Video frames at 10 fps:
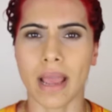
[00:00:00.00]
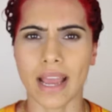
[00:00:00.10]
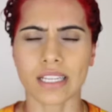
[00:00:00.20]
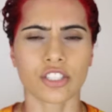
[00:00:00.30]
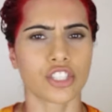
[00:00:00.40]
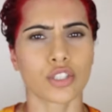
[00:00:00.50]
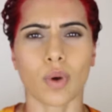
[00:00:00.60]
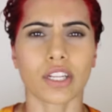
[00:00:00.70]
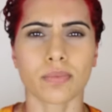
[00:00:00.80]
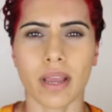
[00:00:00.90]
my ends, just
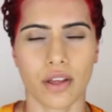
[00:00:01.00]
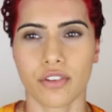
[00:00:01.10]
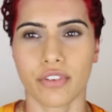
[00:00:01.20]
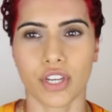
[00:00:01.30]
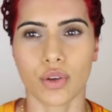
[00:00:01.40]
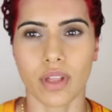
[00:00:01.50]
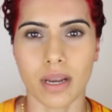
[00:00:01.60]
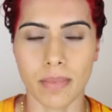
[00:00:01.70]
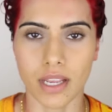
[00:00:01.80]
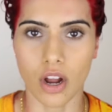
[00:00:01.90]
watch my other video that
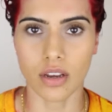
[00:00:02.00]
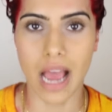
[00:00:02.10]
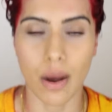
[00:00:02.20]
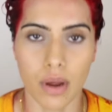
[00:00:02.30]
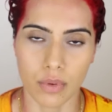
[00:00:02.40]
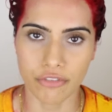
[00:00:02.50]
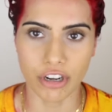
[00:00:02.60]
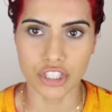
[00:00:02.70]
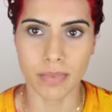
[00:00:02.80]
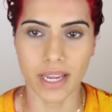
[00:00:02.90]
I made on how I
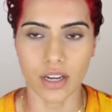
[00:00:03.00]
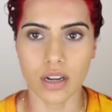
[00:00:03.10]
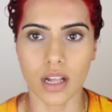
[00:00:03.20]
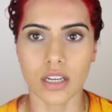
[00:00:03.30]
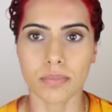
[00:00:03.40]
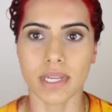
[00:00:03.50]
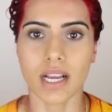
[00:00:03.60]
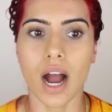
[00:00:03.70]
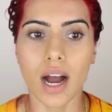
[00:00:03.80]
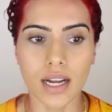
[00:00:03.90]
refresh my hair color,
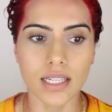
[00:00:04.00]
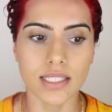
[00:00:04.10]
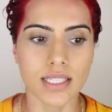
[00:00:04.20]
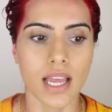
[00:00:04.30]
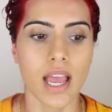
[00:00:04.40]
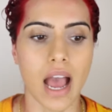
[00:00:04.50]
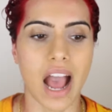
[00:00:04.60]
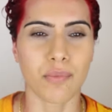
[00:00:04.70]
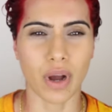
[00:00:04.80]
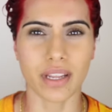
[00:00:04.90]
because
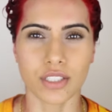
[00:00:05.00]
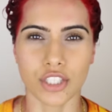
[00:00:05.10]
I went